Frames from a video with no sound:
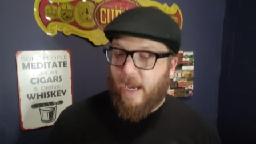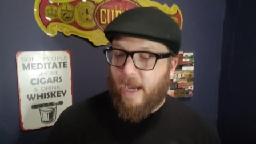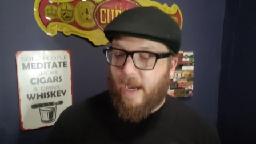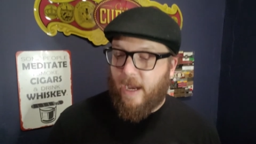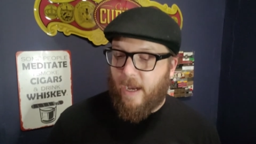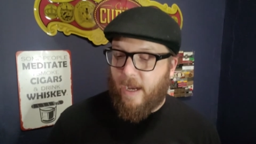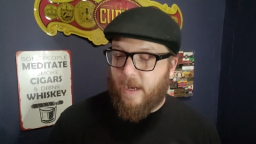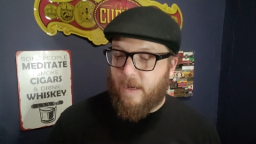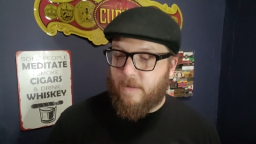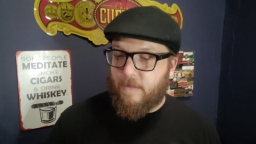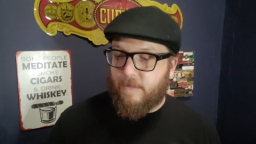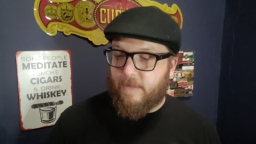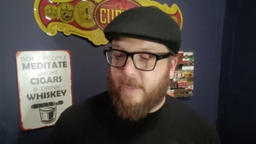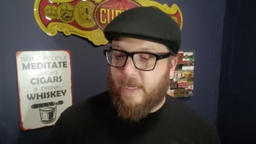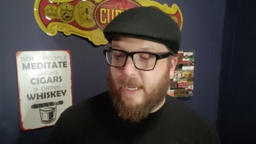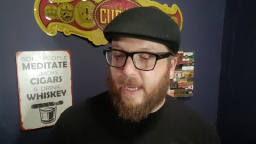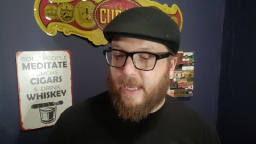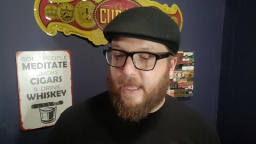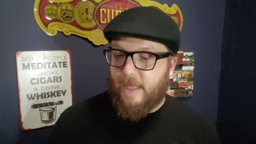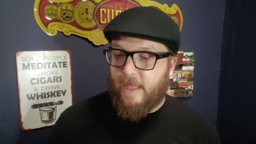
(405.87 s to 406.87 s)

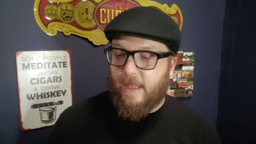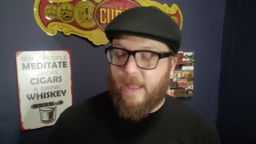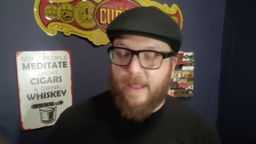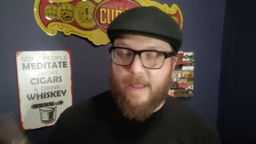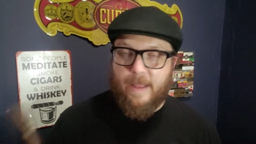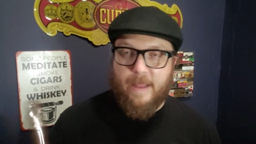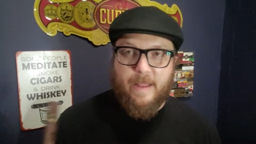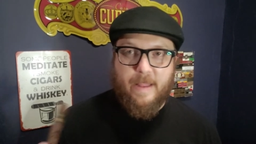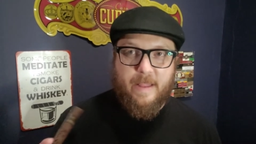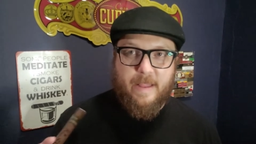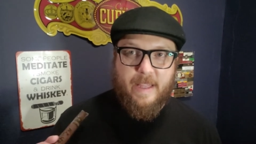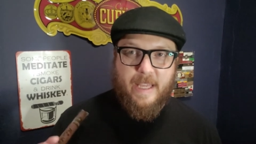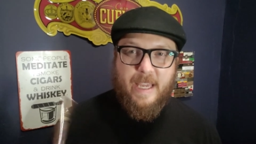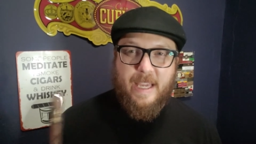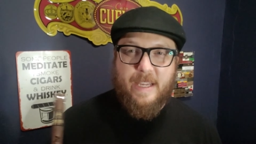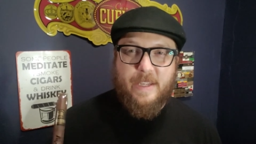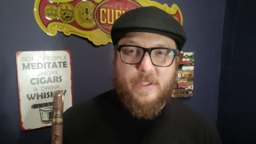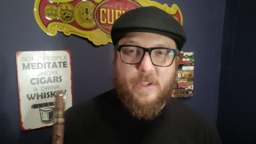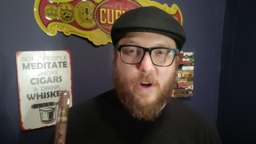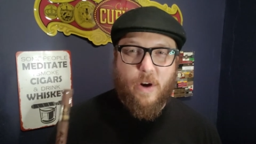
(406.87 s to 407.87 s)
And
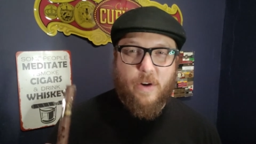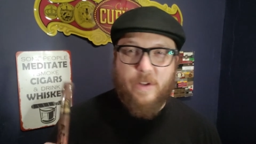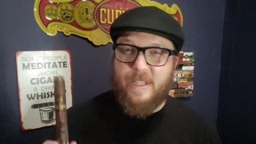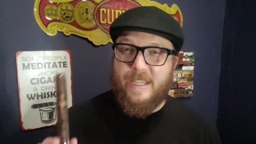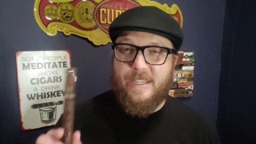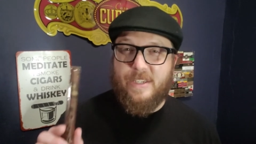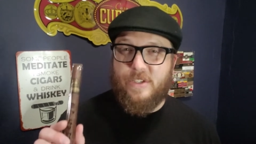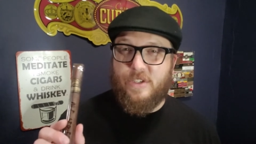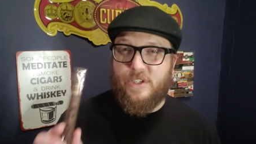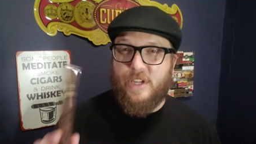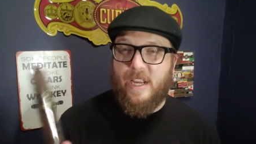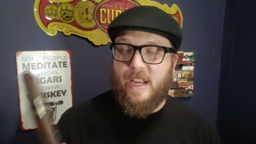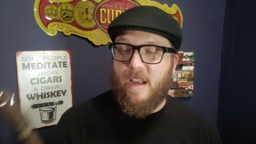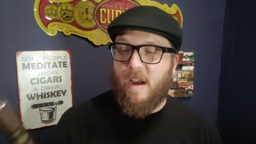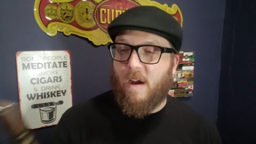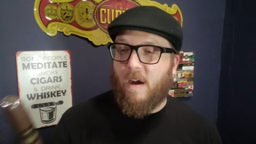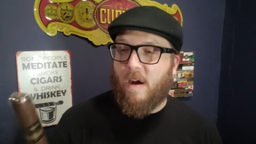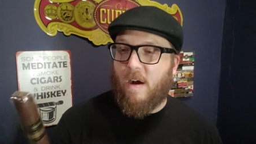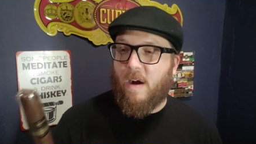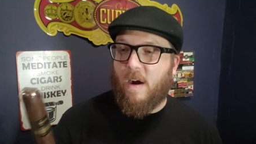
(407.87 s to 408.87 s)
these are the
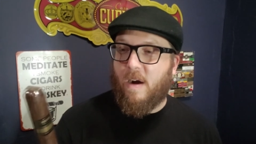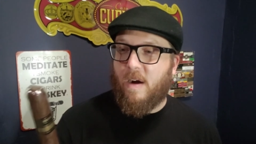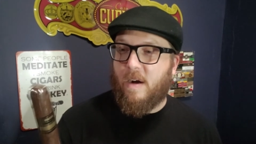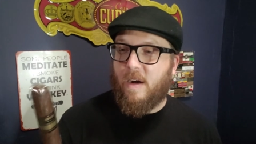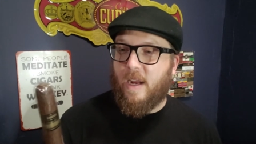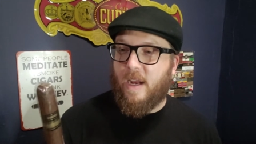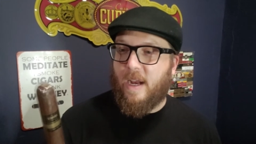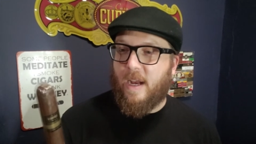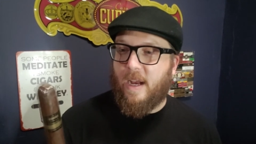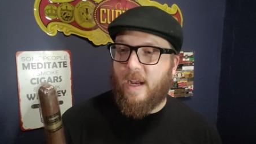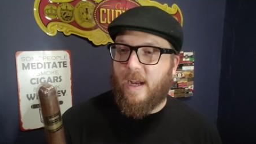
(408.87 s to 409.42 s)
JR